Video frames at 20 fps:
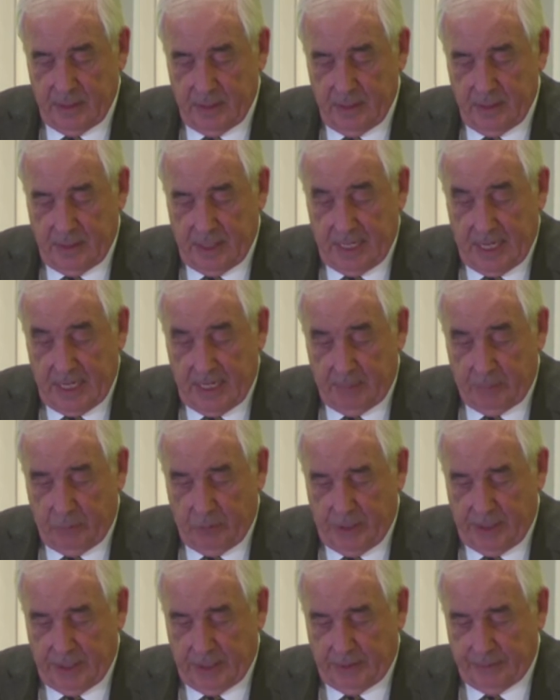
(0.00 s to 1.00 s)
and
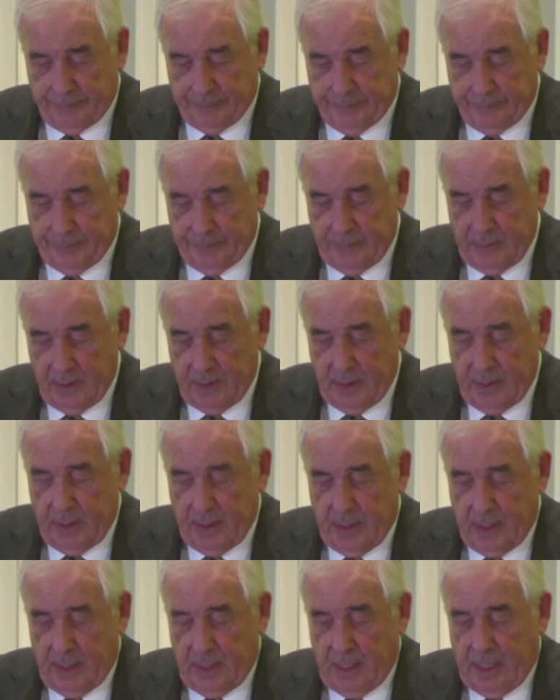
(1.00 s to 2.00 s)
breeding.
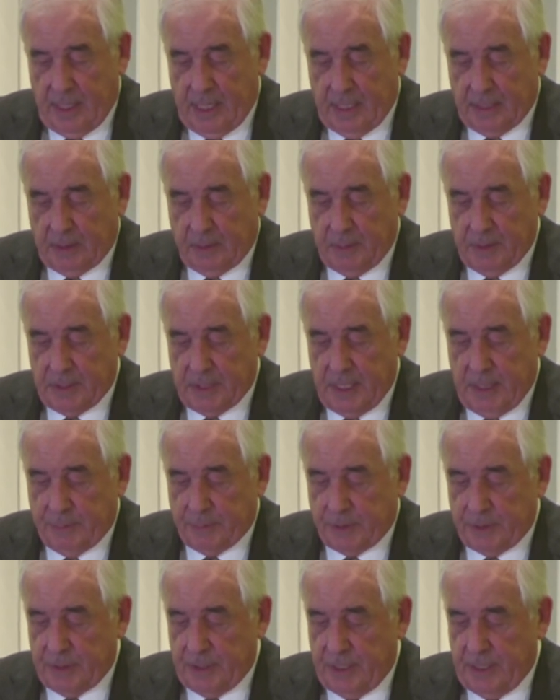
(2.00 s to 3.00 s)
At the
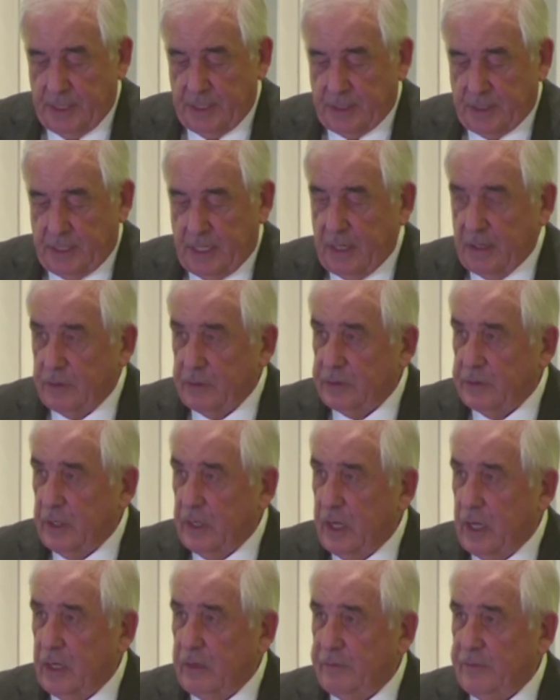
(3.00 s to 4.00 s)
reception, I encountered the
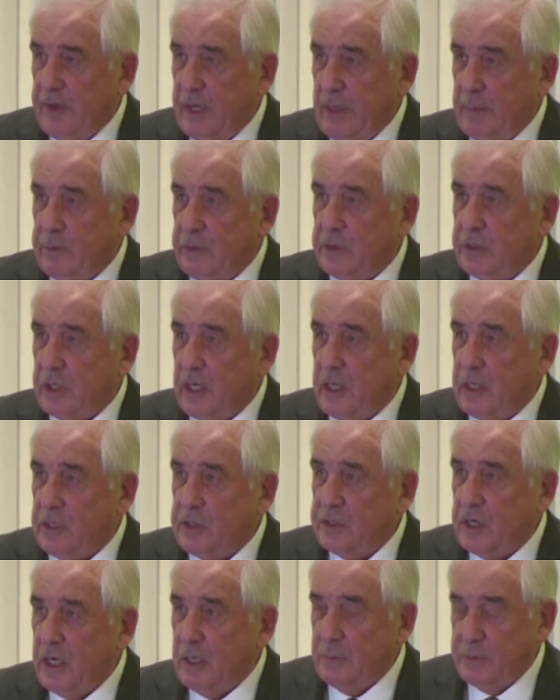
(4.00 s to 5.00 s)
Hall of Famer Charles
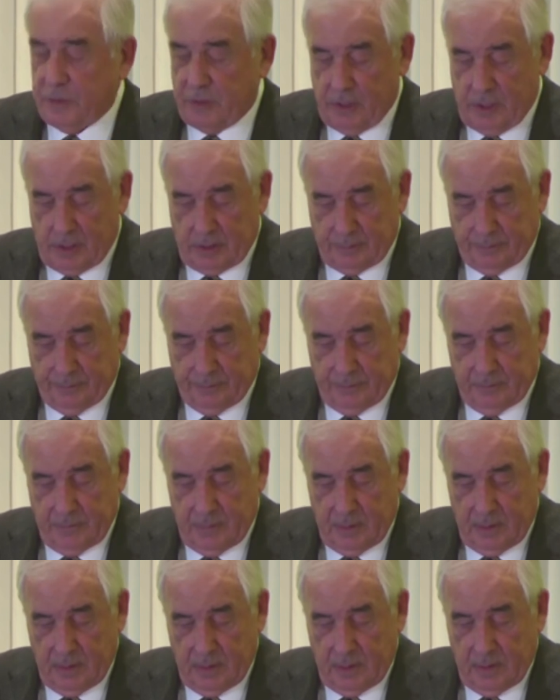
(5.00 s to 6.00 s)
Armstrong,
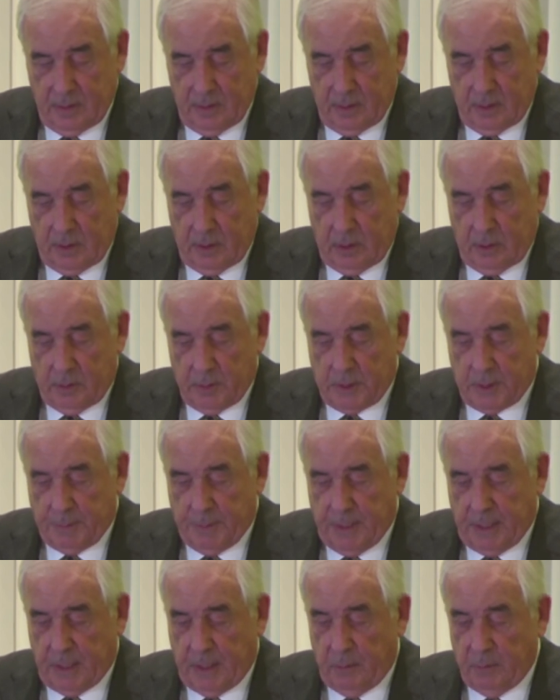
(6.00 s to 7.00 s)
who was
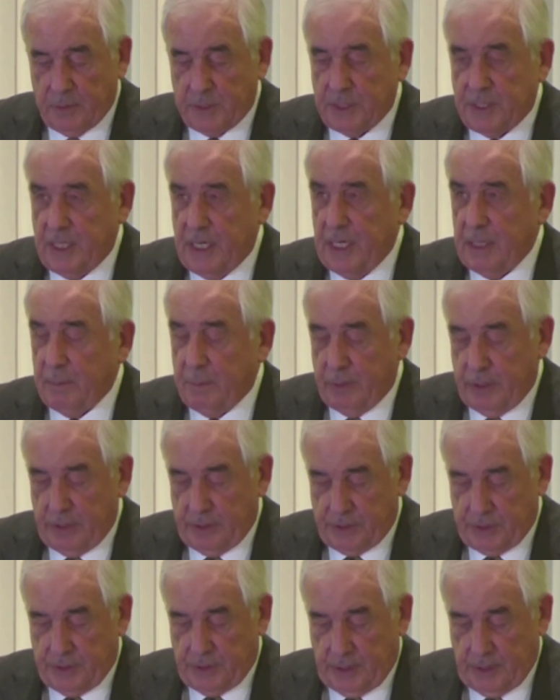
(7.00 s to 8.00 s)
speaking with Stan
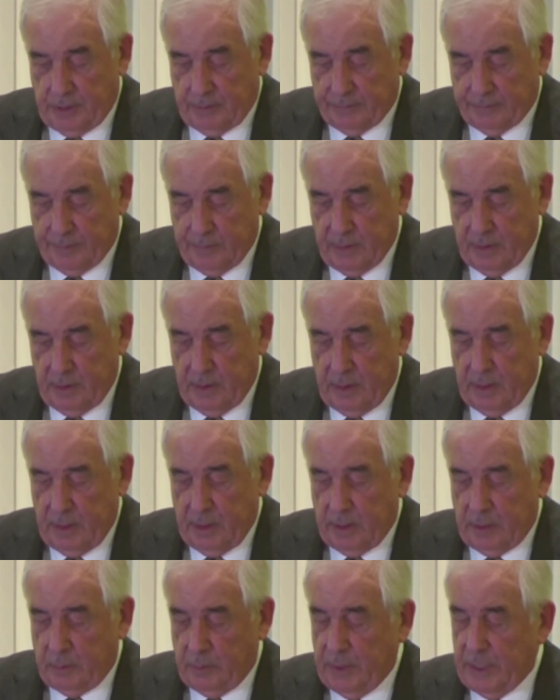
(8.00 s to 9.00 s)
Bergstein,
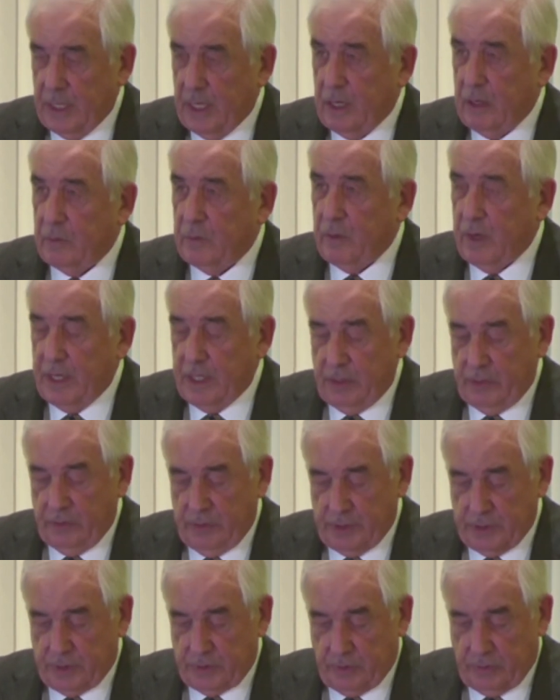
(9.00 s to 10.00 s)
the renowned writer,
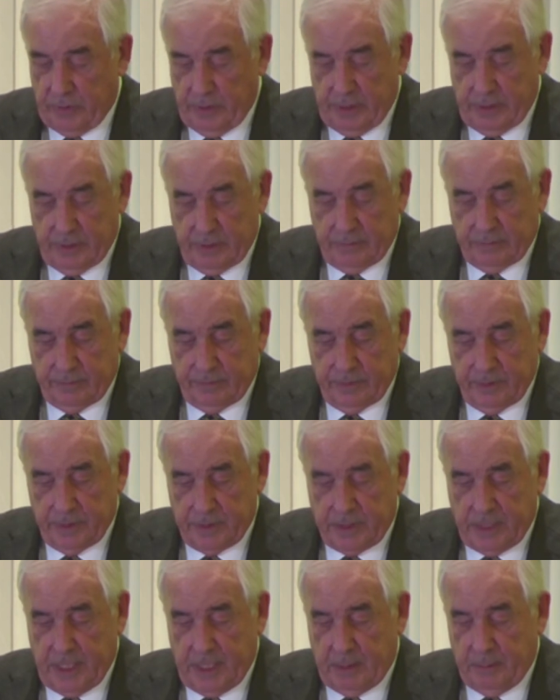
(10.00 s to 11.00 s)
historian of
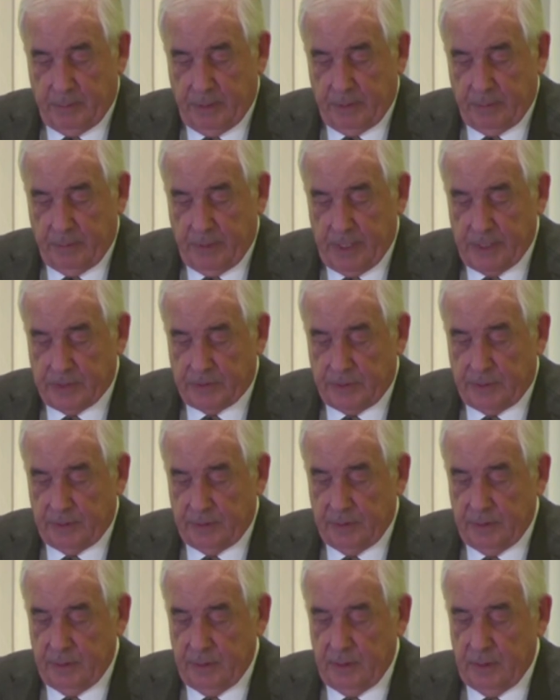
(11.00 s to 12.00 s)
standardbred racing,
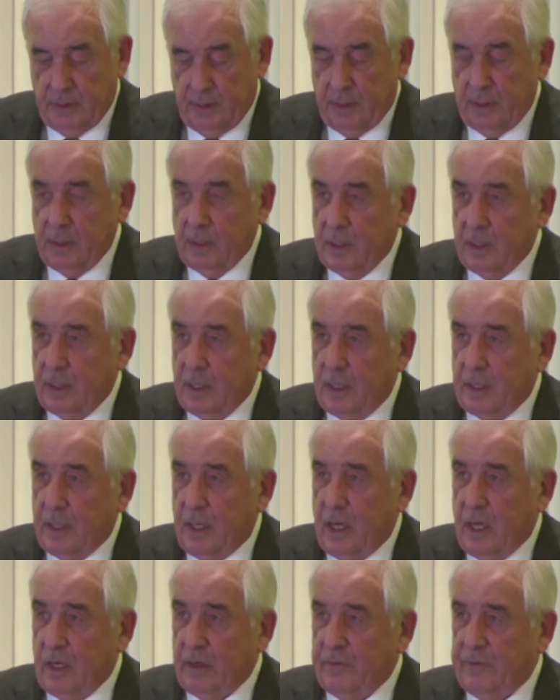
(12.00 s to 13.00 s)
and a
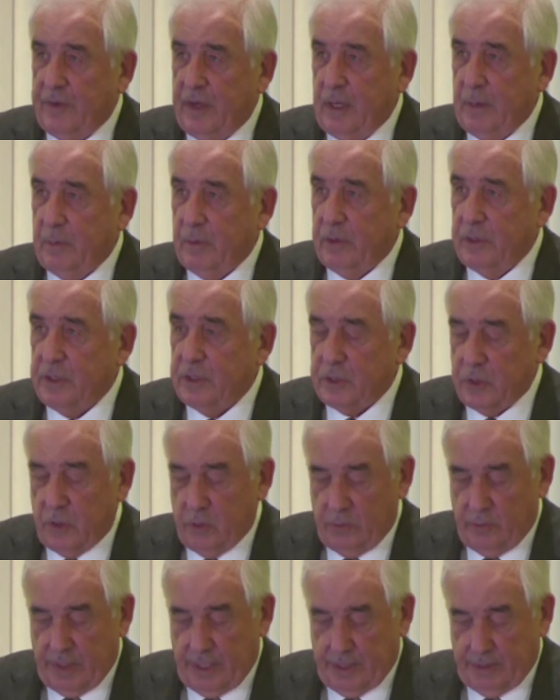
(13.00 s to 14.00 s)
Hall of Famer in his own
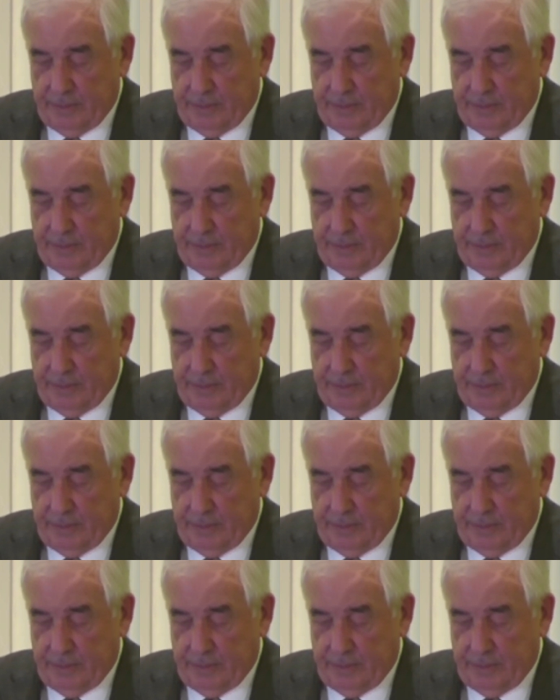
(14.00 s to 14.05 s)
right.